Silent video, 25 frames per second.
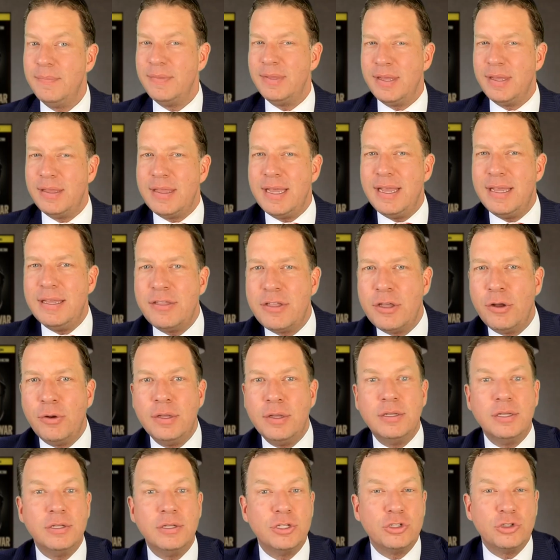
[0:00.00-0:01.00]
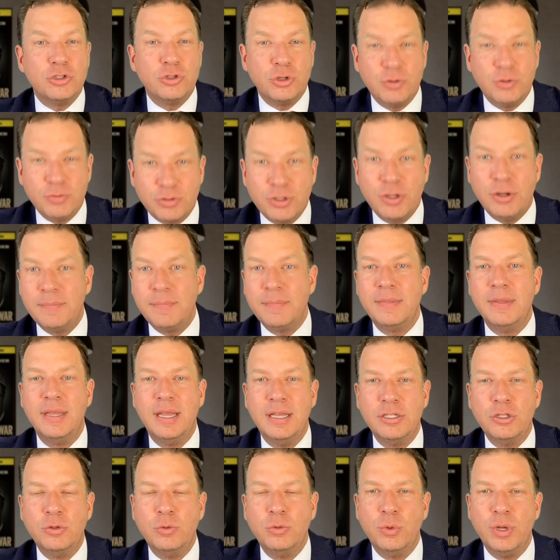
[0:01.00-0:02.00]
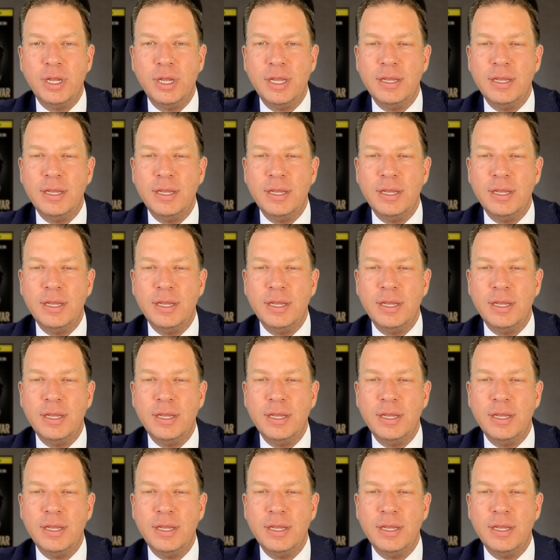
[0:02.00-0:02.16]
The links are in the description. Let's win.